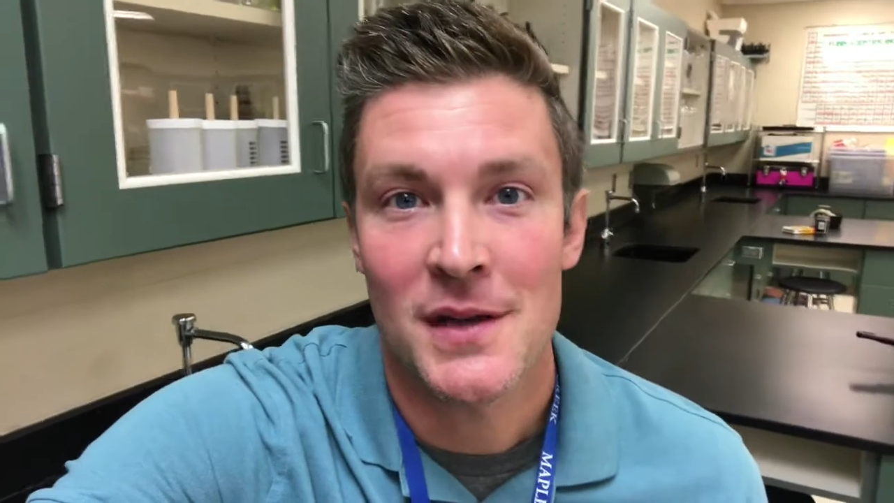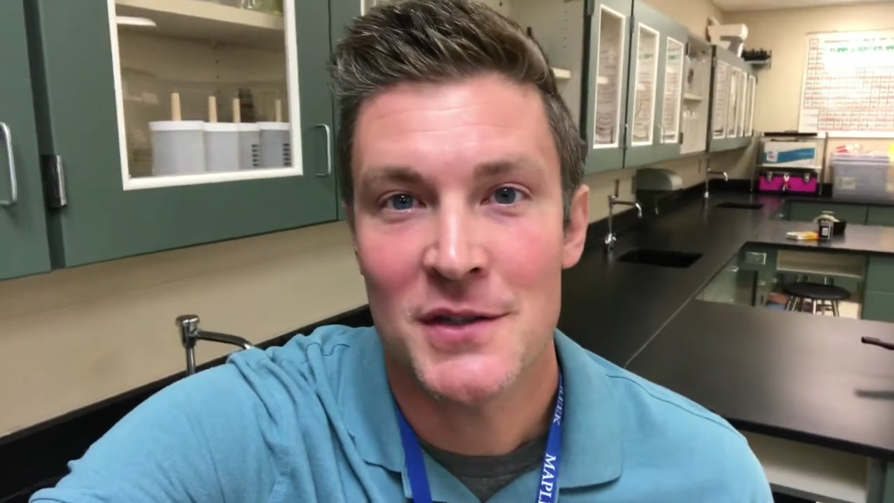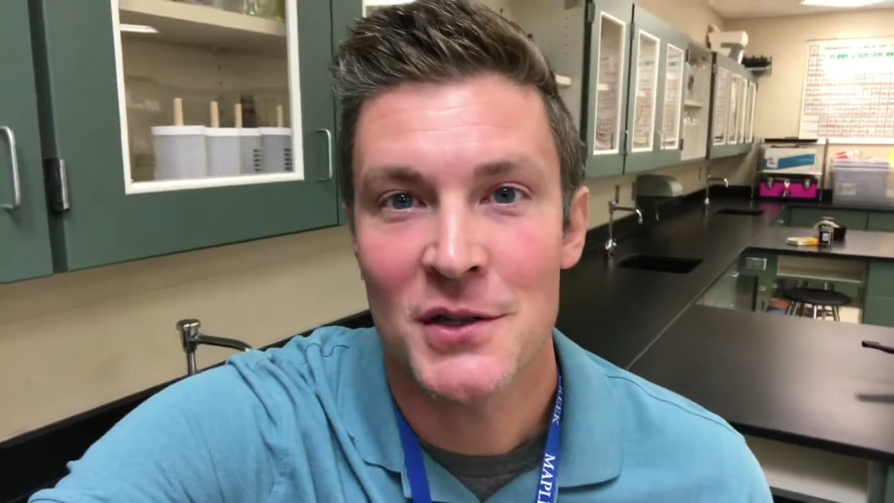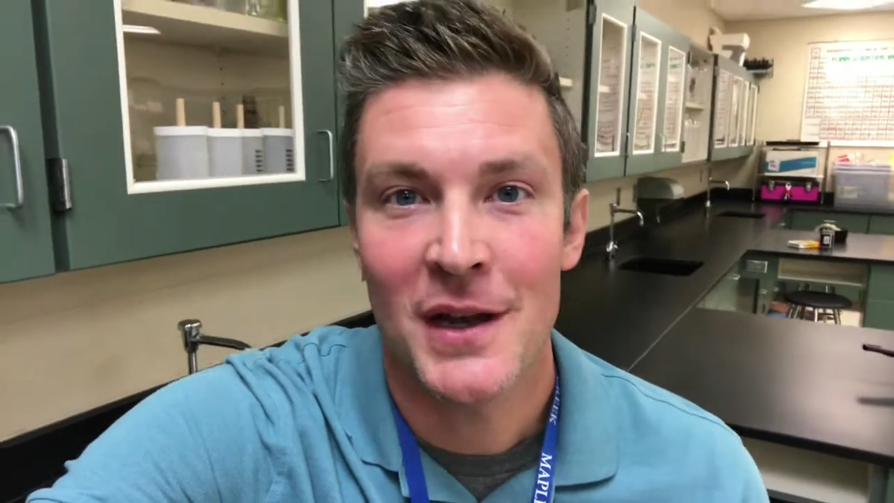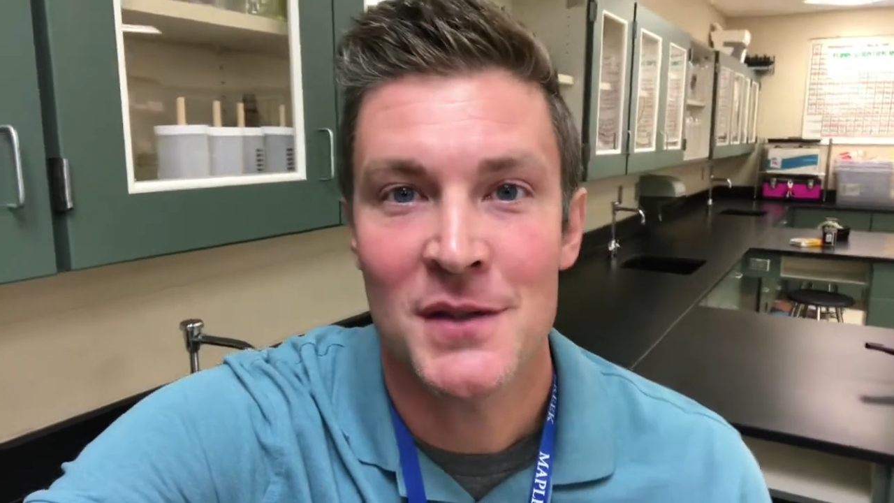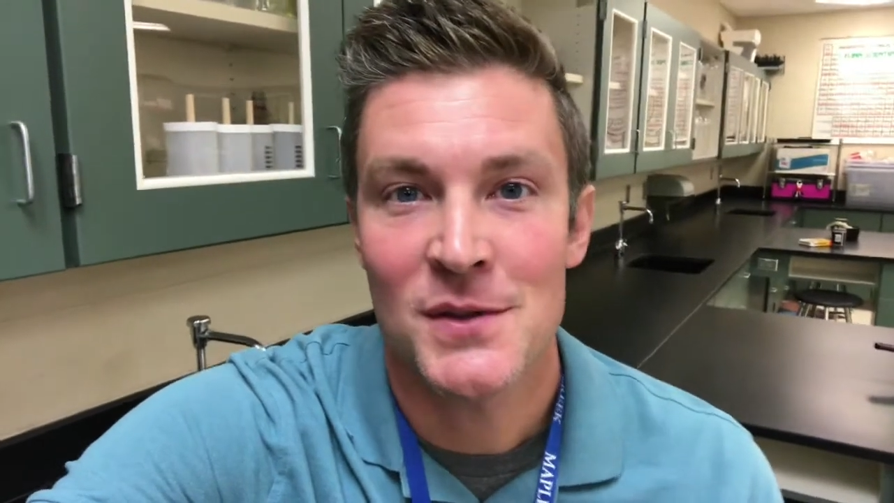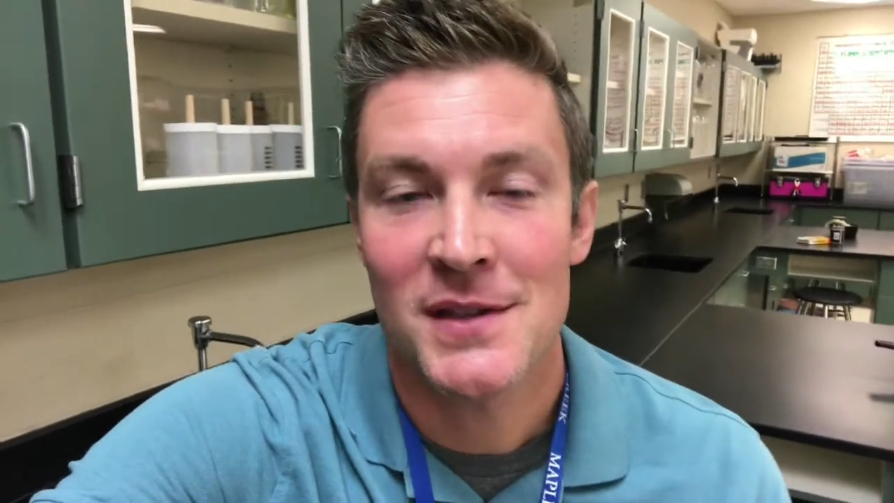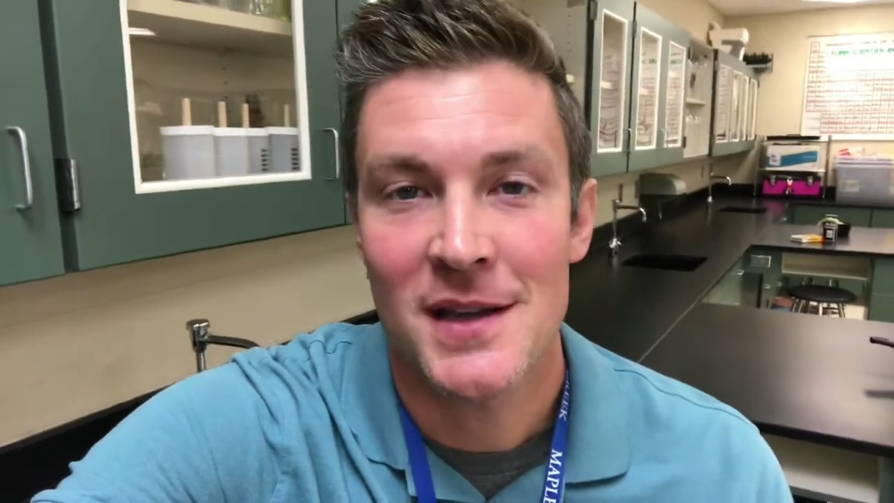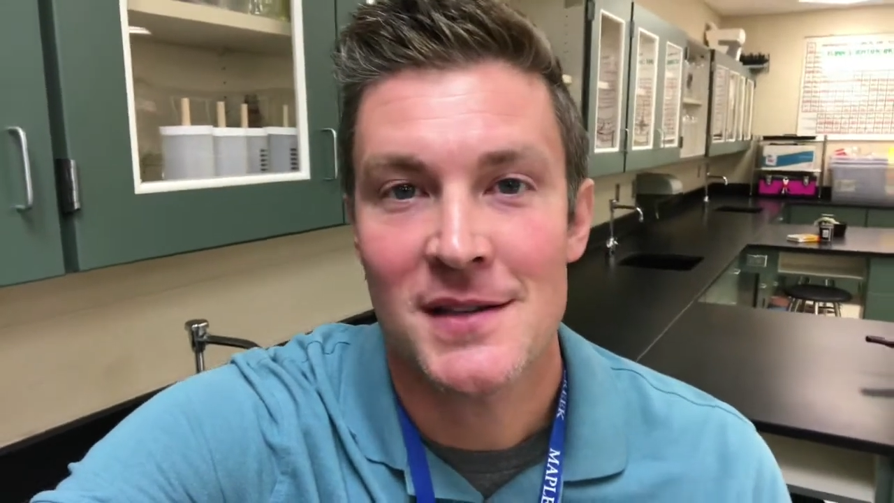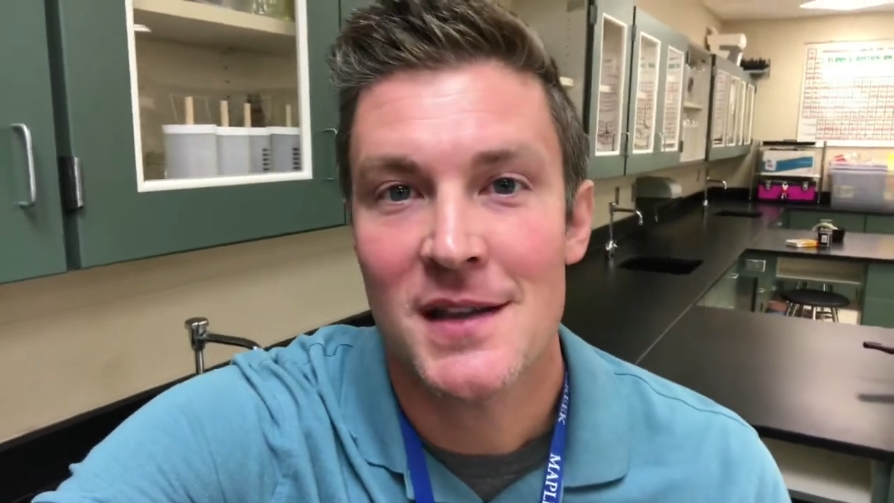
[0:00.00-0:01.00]
as you guys would
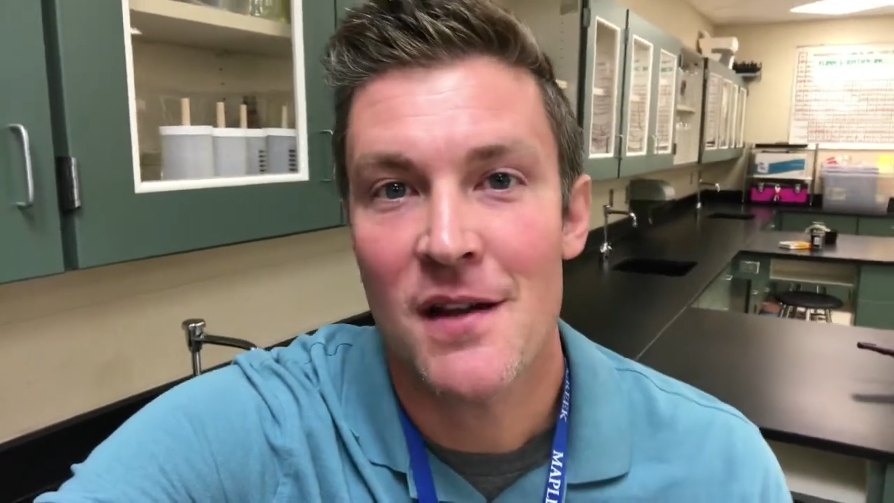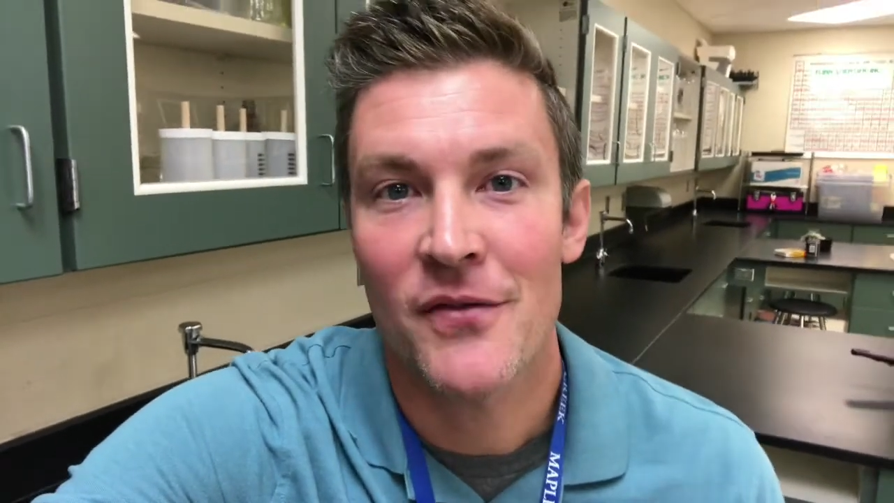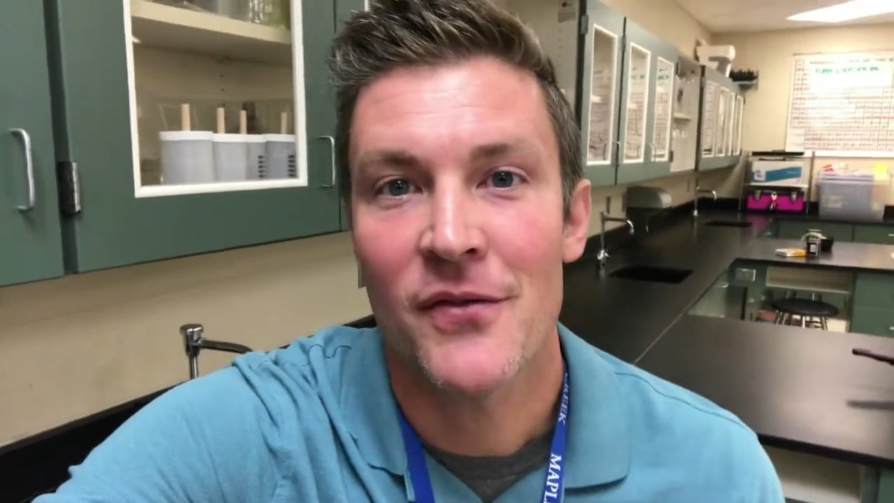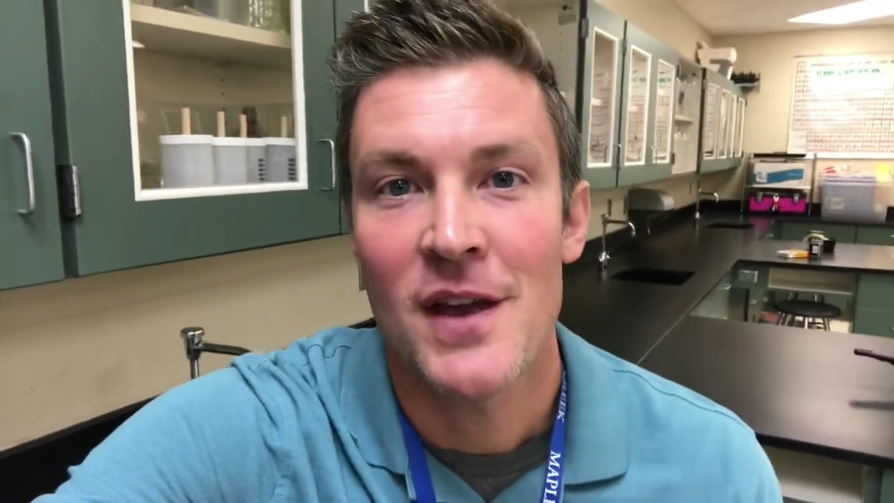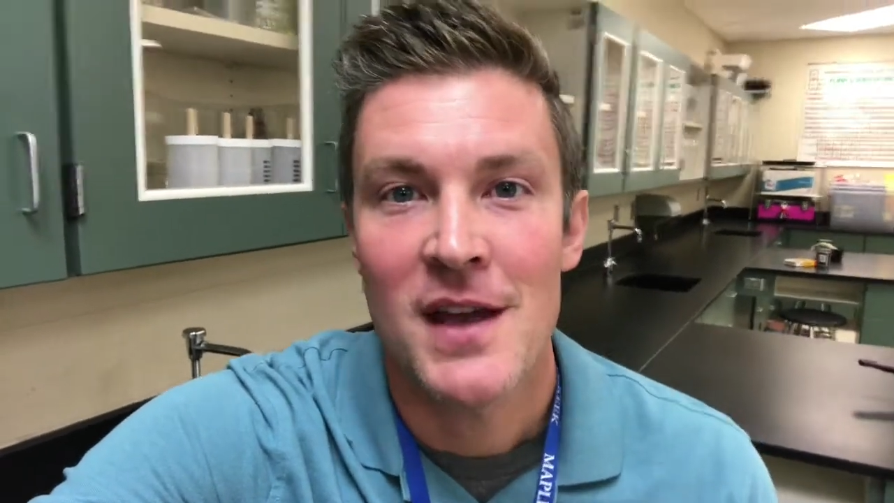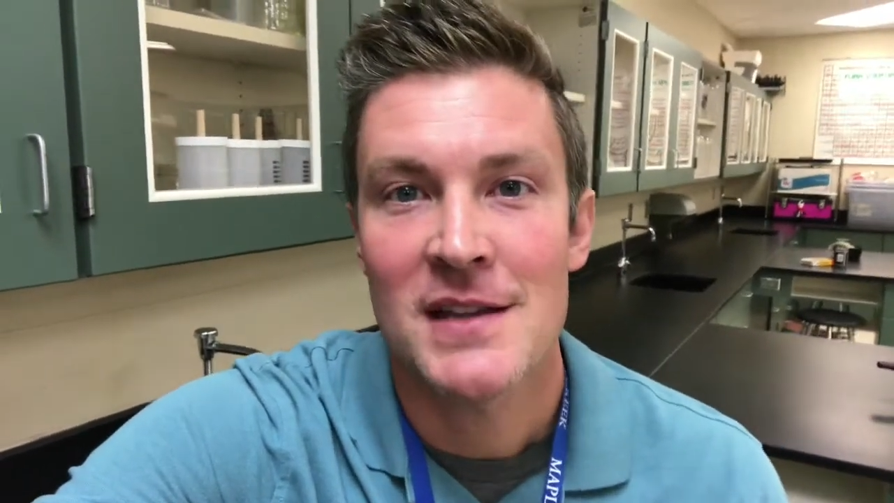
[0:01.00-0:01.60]
say stuff.